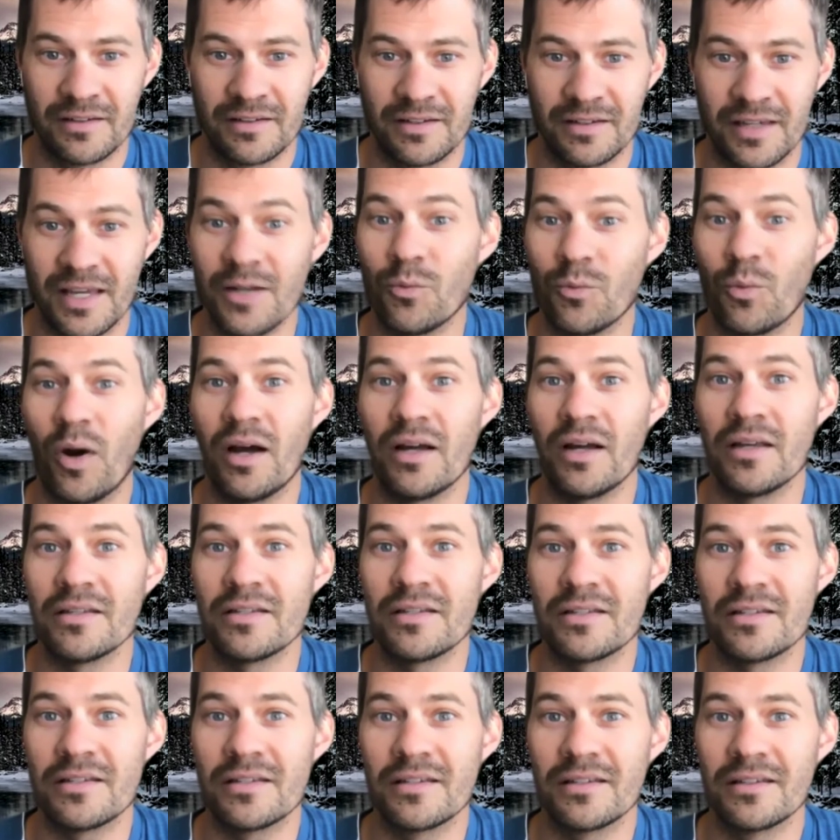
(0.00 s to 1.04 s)
It
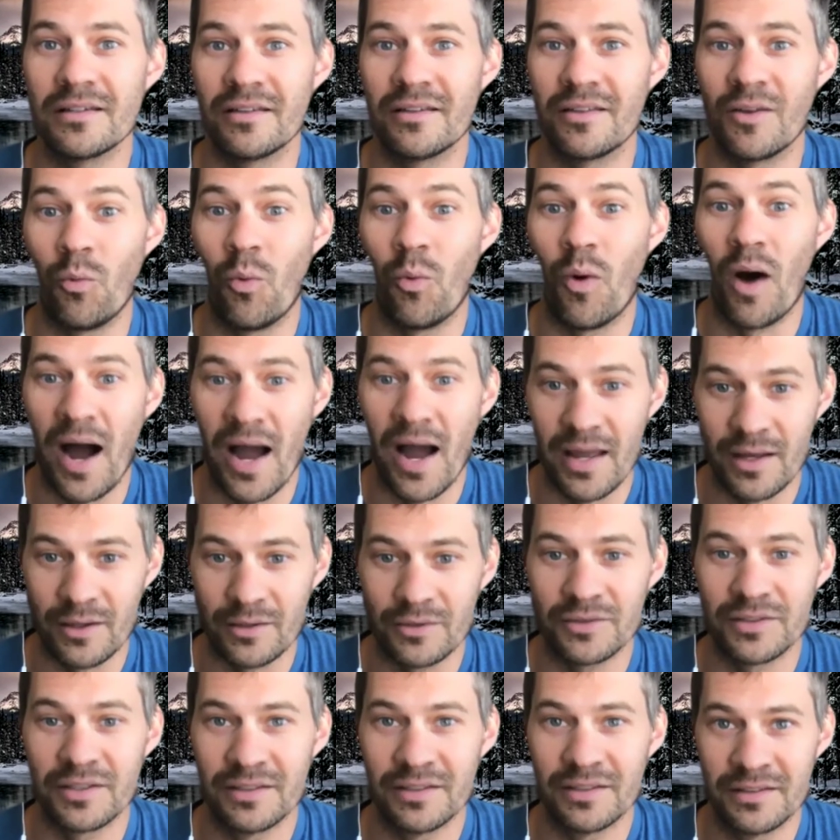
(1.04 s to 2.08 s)
was the
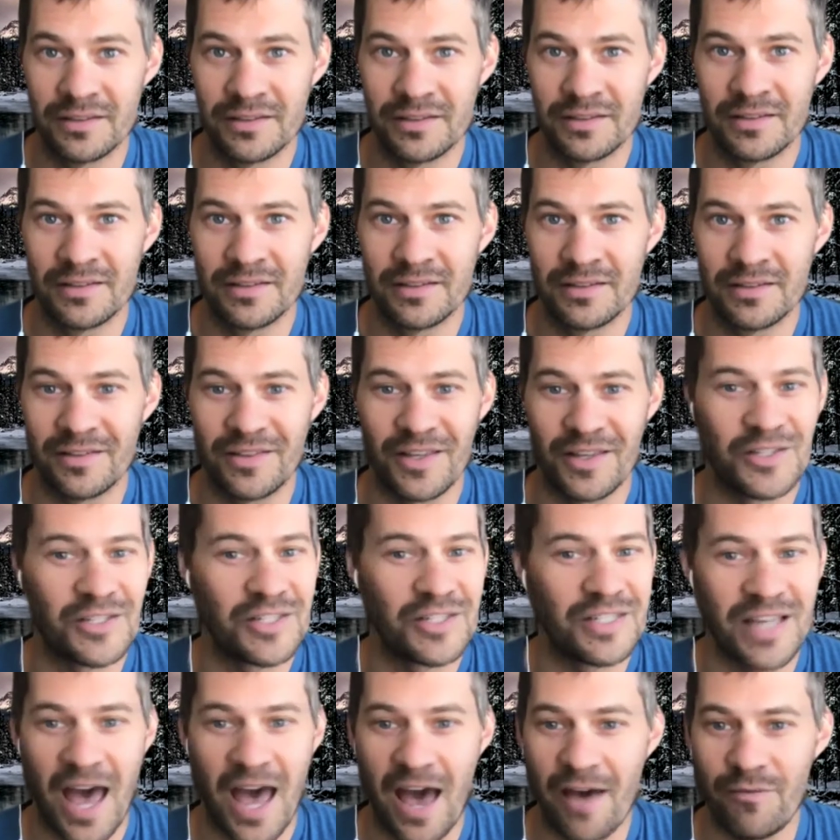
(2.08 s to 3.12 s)
wild, the
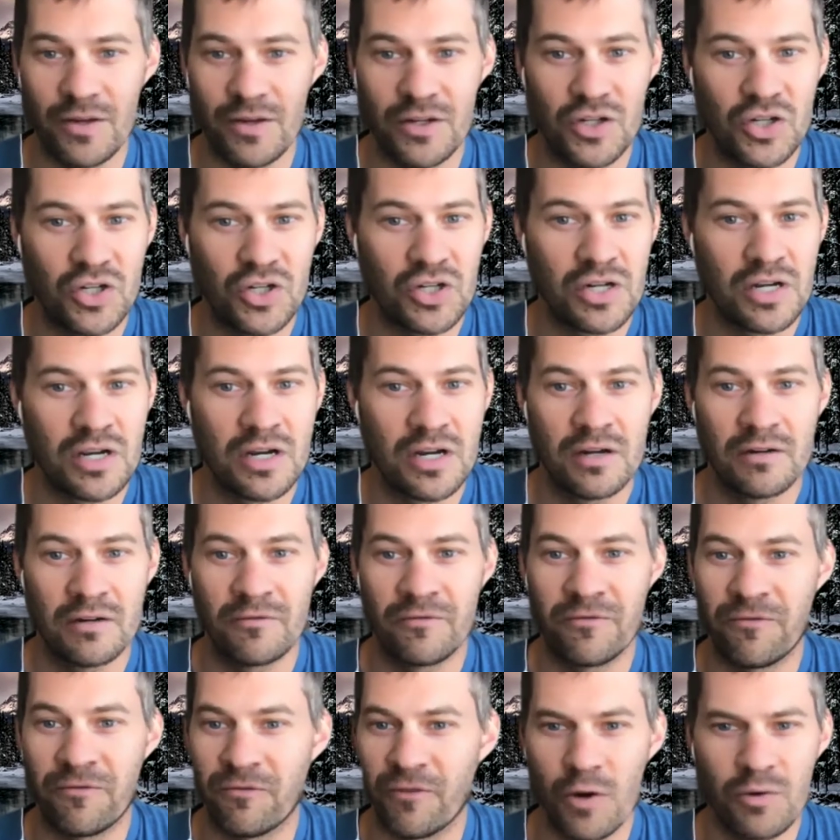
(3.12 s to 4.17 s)
savage,
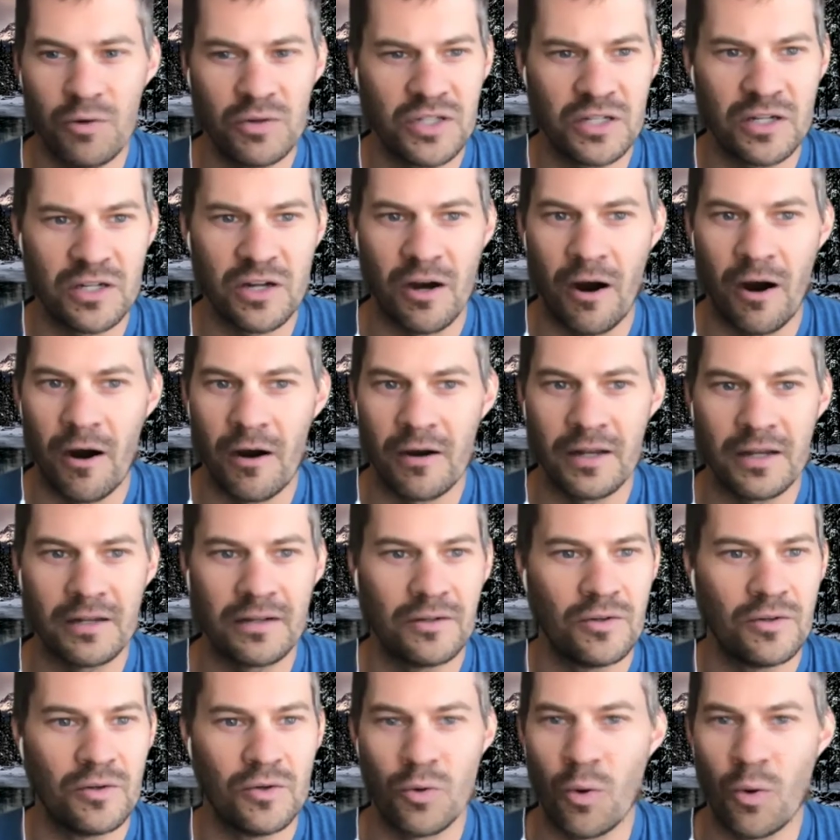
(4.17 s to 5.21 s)

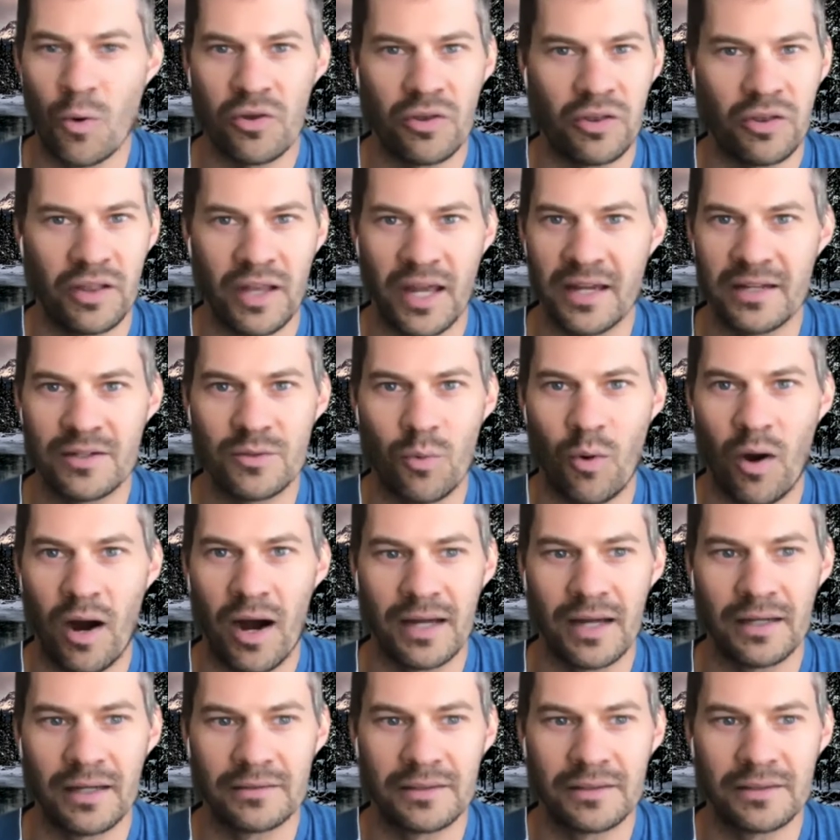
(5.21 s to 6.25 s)
frozen-hearted Northland
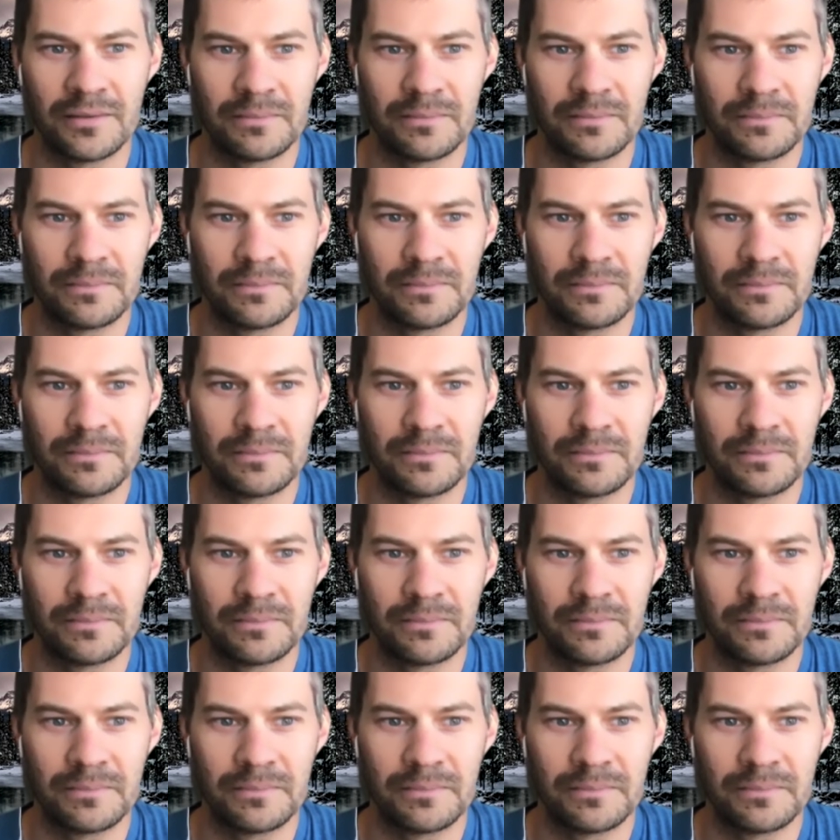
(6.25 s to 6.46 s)
wild.